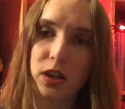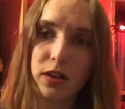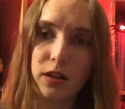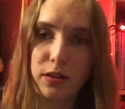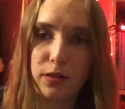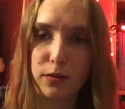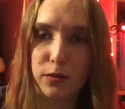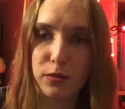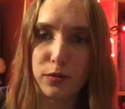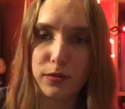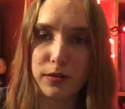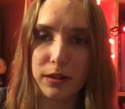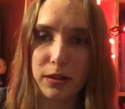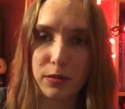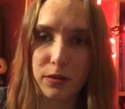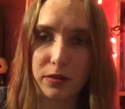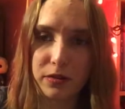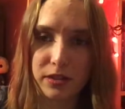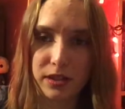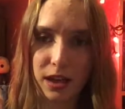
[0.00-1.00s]
another Oreo
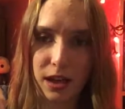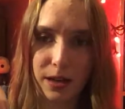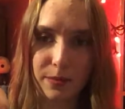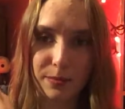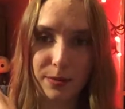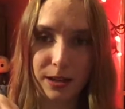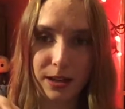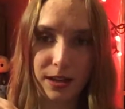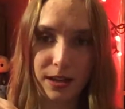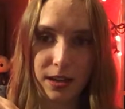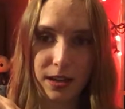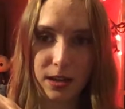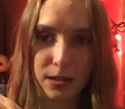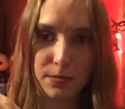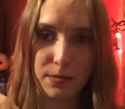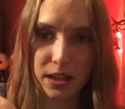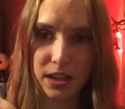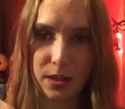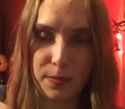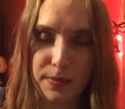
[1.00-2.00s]
on top,
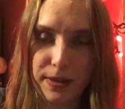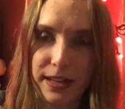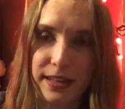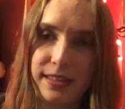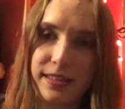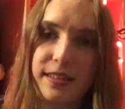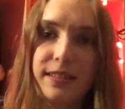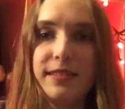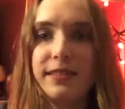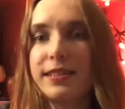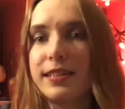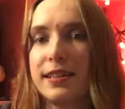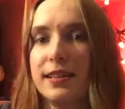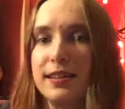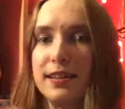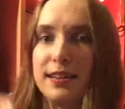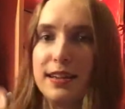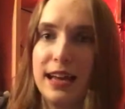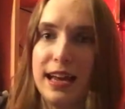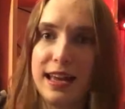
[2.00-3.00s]
make the pieces,
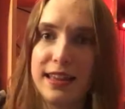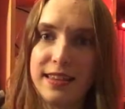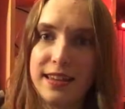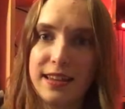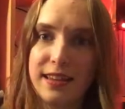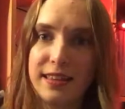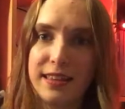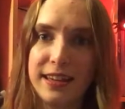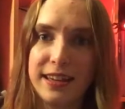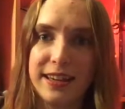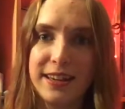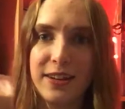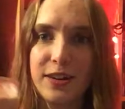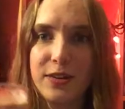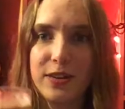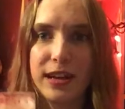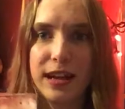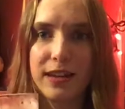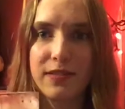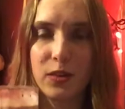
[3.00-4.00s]
and then there you go.
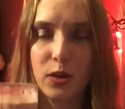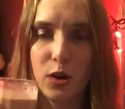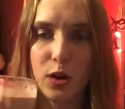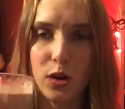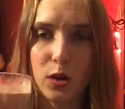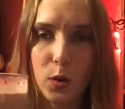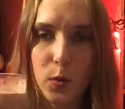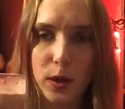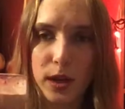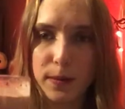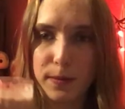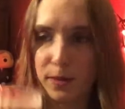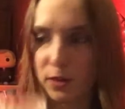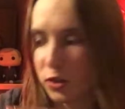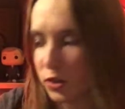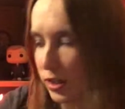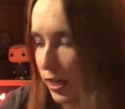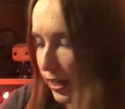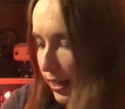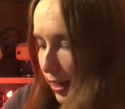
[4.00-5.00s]
You have your Halloween
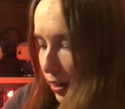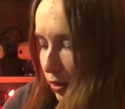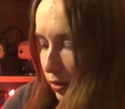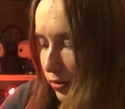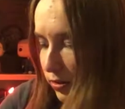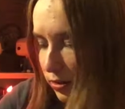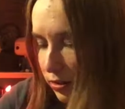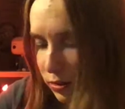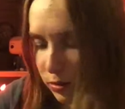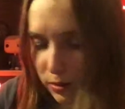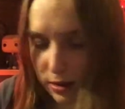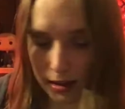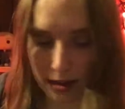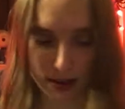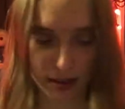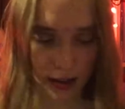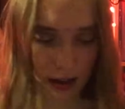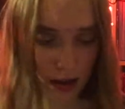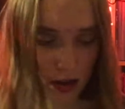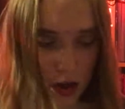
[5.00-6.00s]
milkshake. And also,
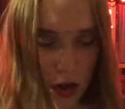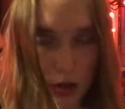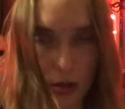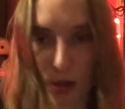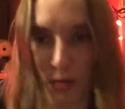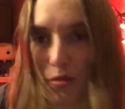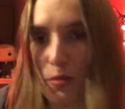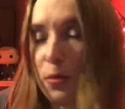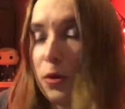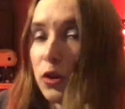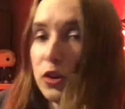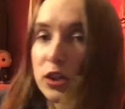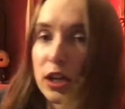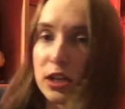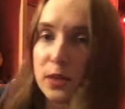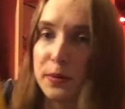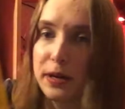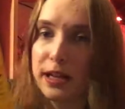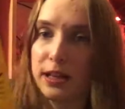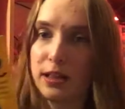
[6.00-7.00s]
not just for
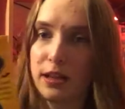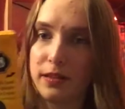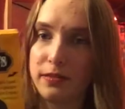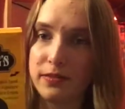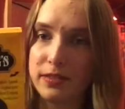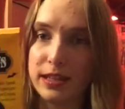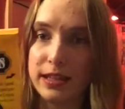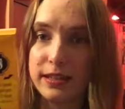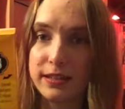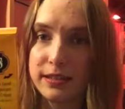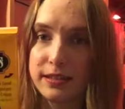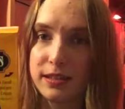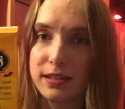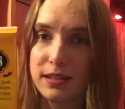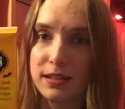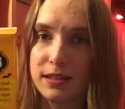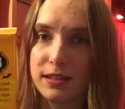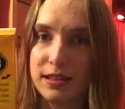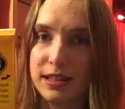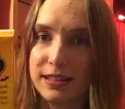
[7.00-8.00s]
milkshakes, but I love these.
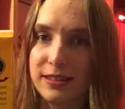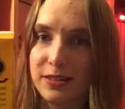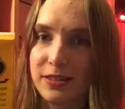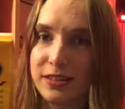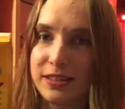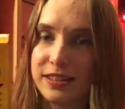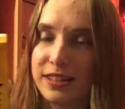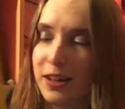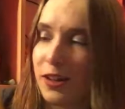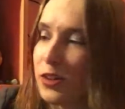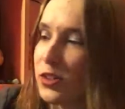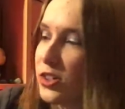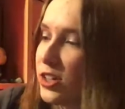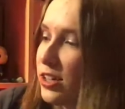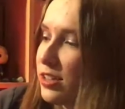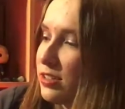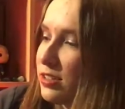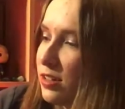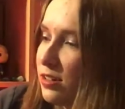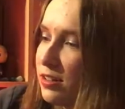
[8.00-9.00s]
These are nostalgia.
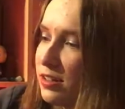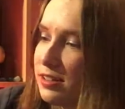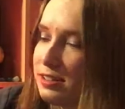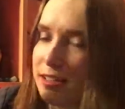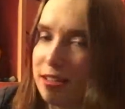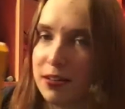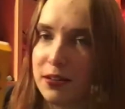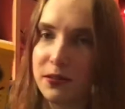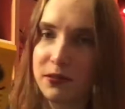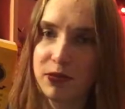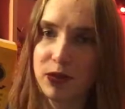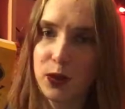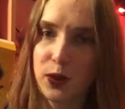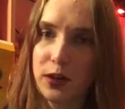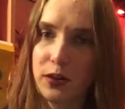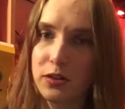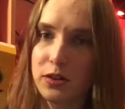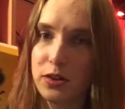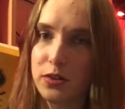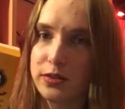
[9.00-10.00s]
I saw this in
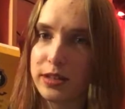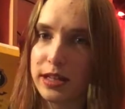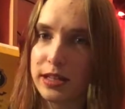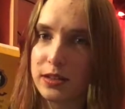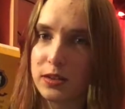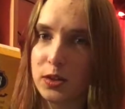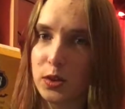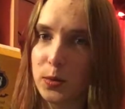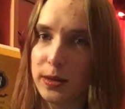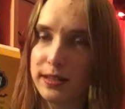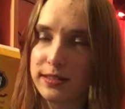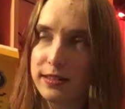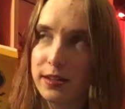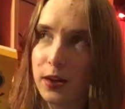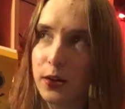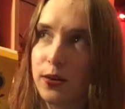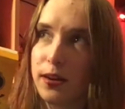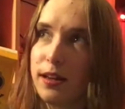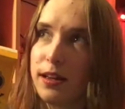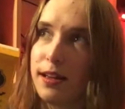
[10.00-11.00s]
Trader Joe's like 2 weeks
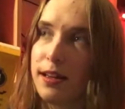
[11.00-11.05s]
ago,